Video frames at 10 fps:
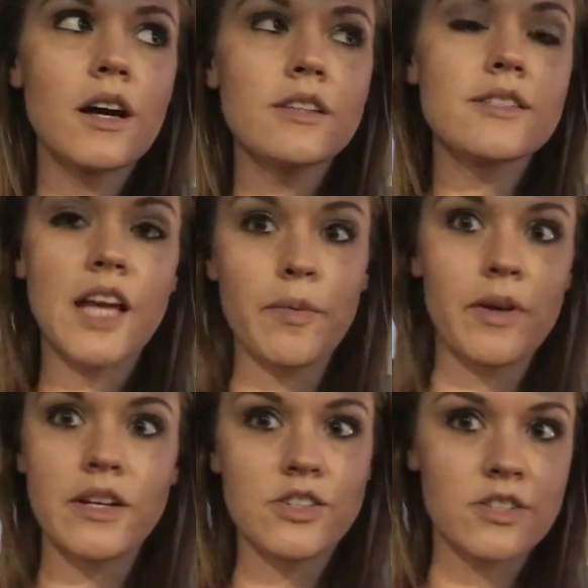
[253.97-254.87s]
salmon
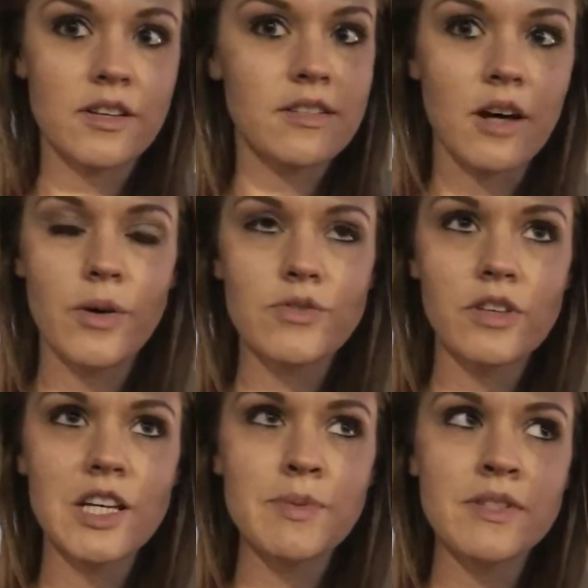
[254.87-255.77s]
is just, it's always
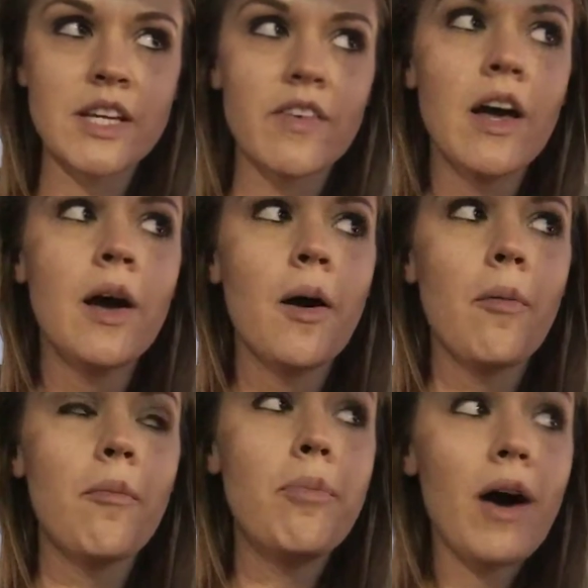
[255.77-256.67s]
really expensive.
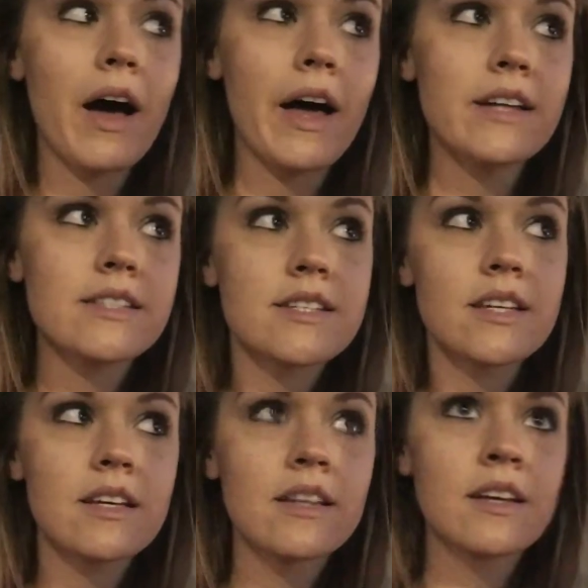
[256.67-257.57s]
But
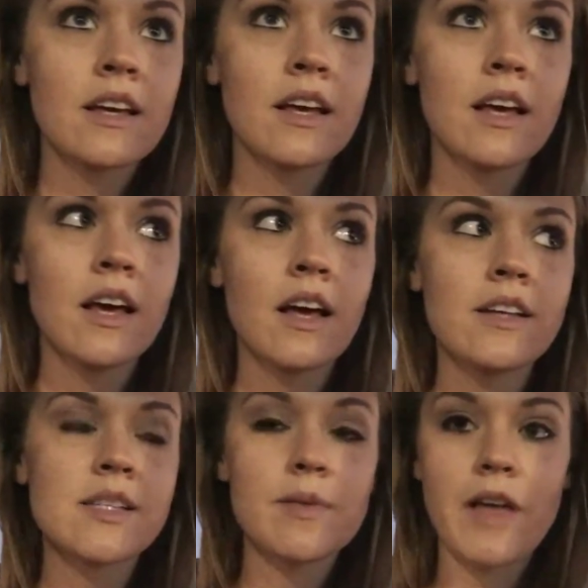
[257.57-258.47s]

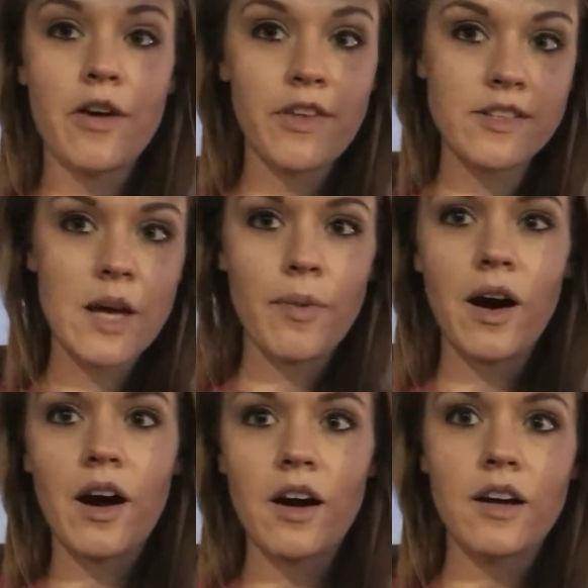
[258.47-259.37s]
some of the other things I
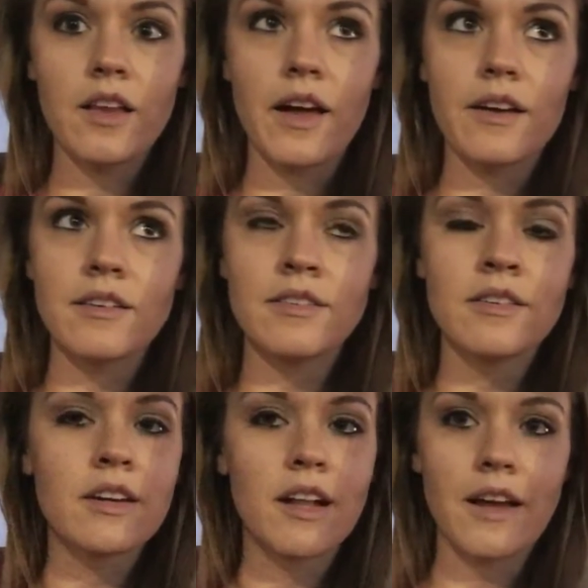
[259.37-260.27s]
bought are like
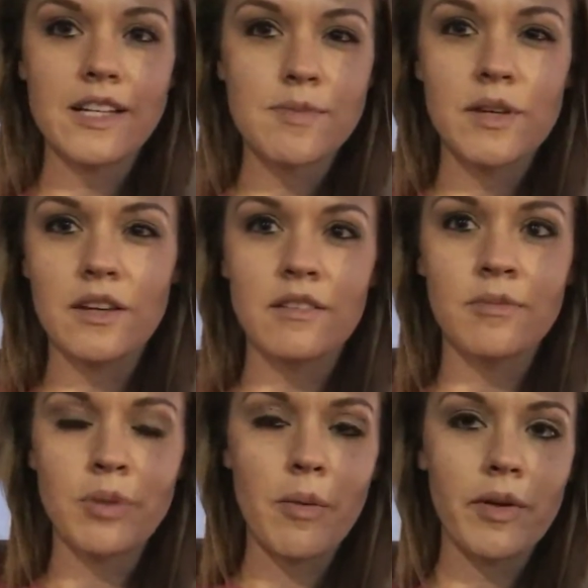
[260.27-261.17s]
gonna last me
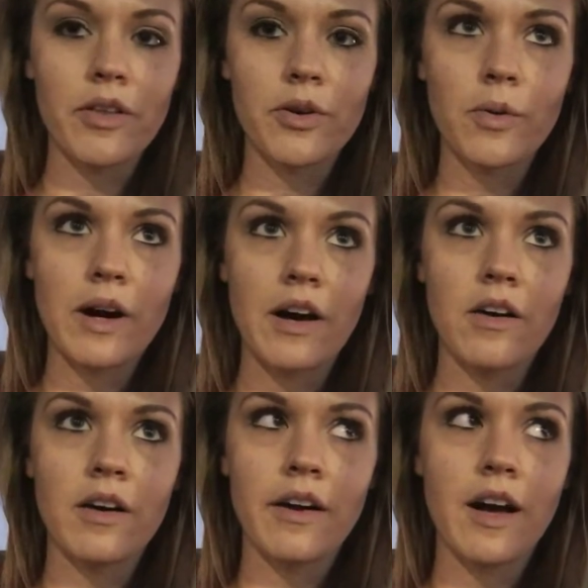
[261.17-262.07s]
probably a little while.
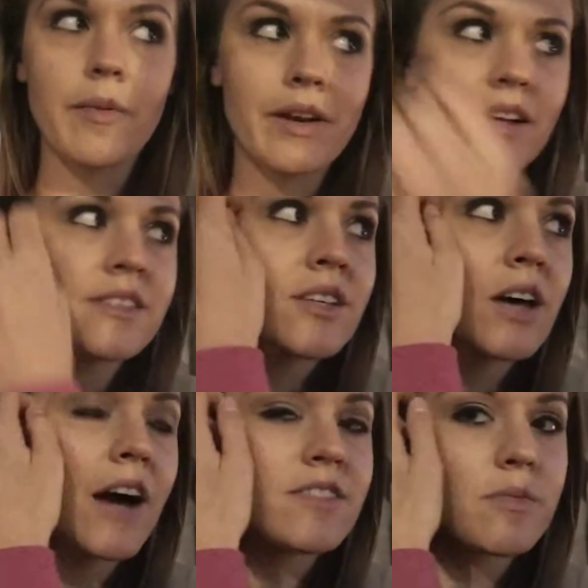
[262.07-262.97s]
And I still
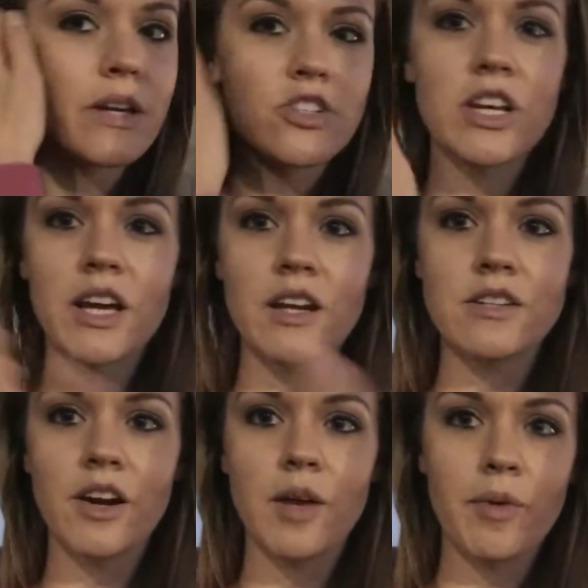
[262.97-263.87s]
have some like chicken and
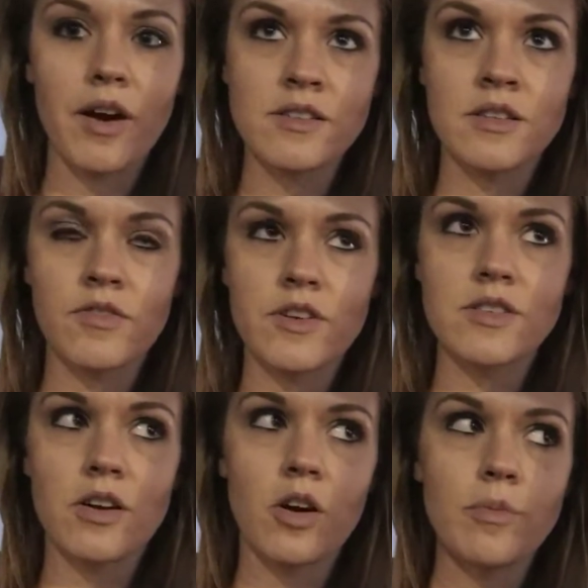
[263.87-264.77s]
turkey burgers in the freezer
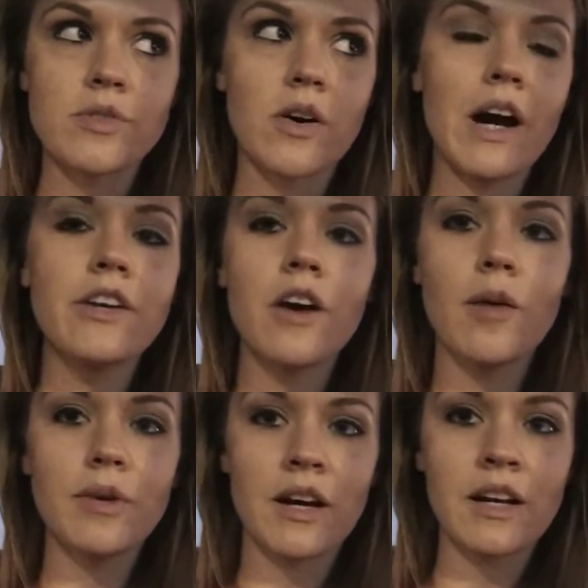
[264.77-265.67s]
at home, so I know I'm
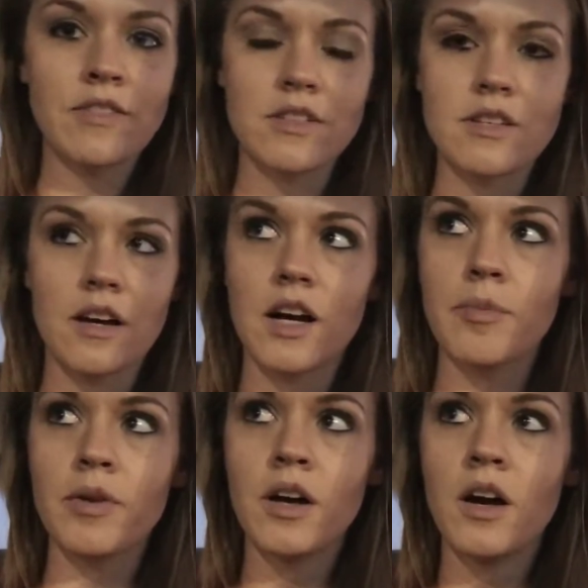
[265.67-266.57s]
not gonna have to stock
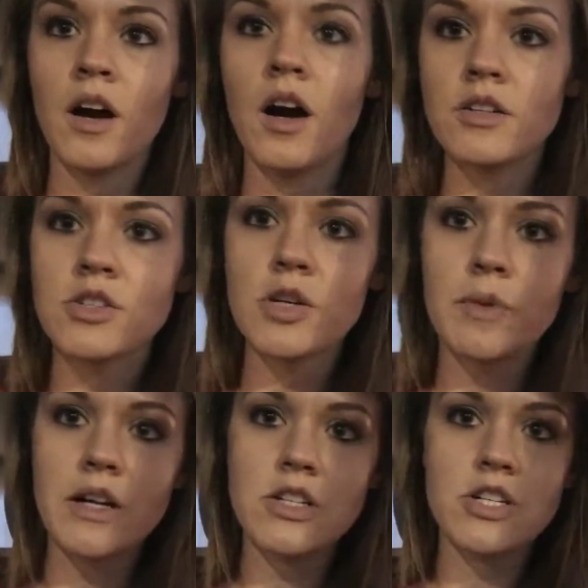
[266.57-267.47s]
up too
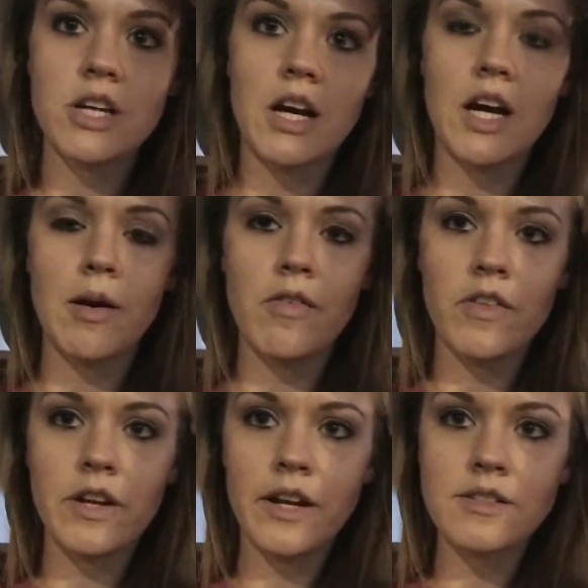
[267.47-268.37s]
much over
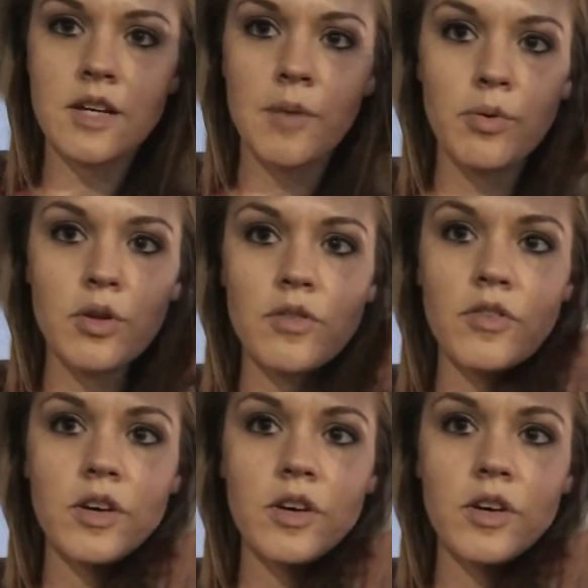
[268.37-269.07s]
the next couple of